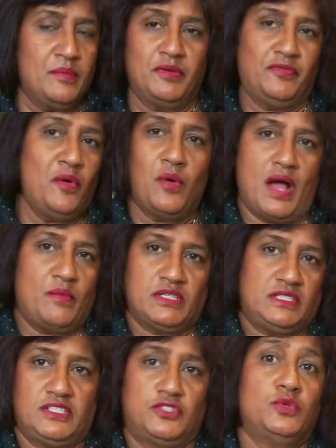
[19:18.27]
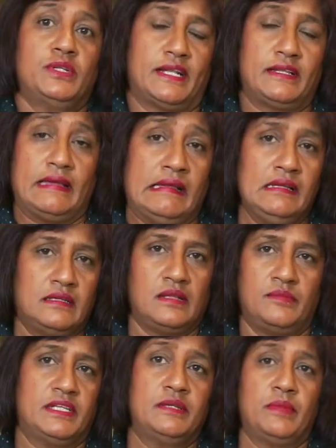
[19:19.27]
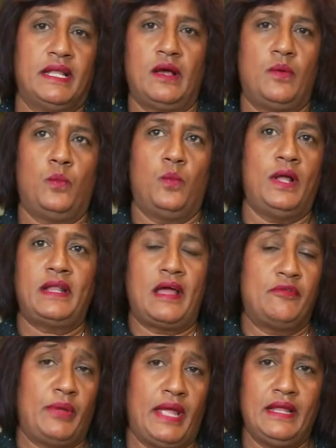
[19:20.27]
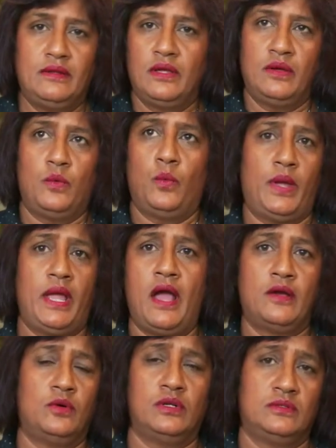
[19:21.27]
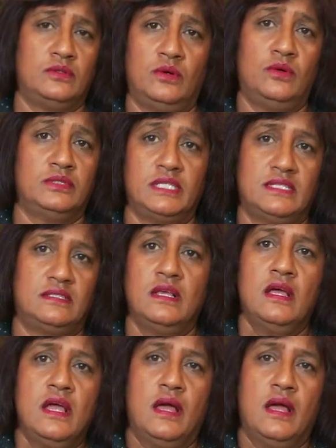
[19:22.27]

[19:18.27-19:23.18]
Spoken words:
before I was just good at killing them. Didn't matter what I read, where I got all these,